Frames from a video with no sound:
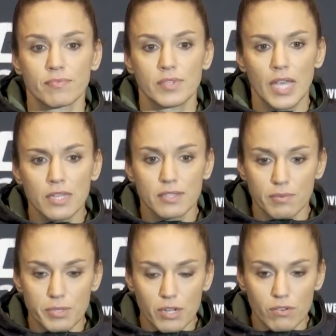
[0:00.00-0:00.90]
Yes,
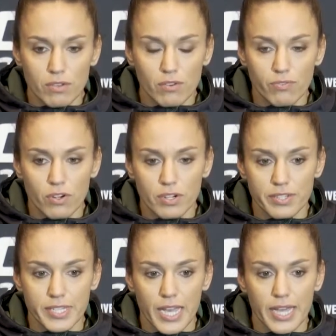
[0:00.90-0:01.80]
absolutely, of
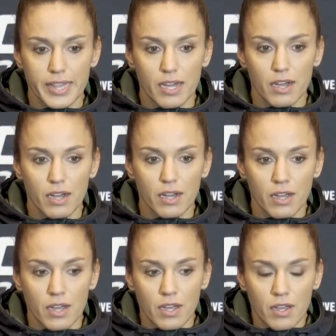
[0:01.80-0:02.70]
course. And
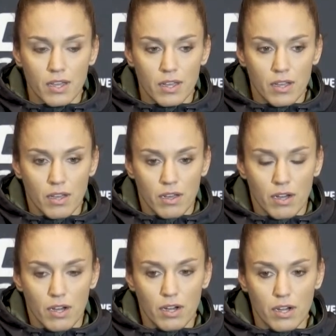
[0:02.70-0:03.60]

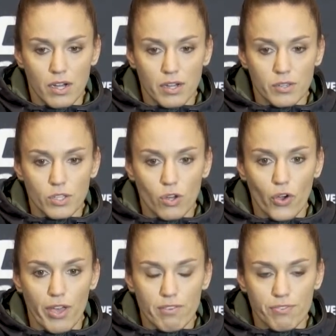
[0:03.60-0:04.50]

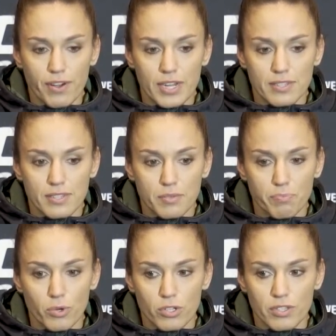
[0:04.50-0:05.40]
every fight is
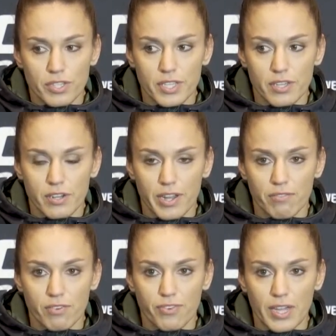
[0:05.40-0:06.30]
important here.
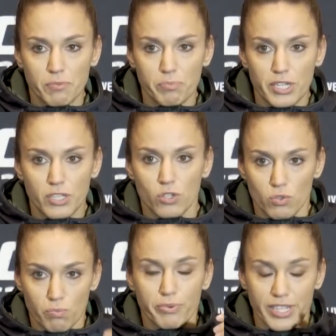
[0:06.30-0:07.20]
Every fight
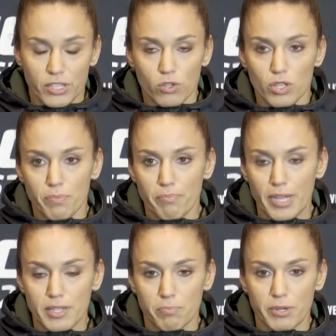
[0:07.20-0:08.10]
bring you in a
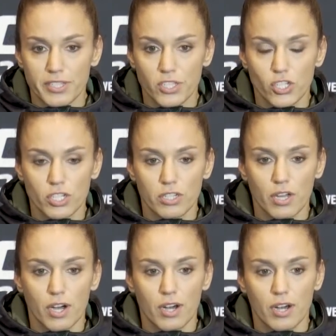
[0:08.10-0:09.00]
better position
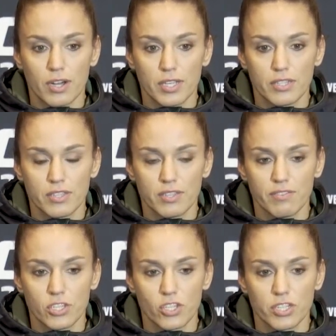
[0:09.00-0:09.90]
in the
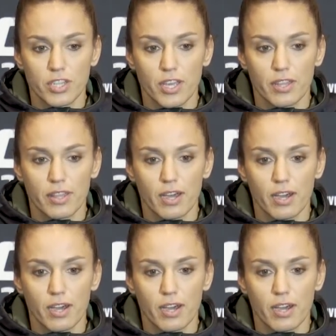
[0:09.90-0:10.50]
division. And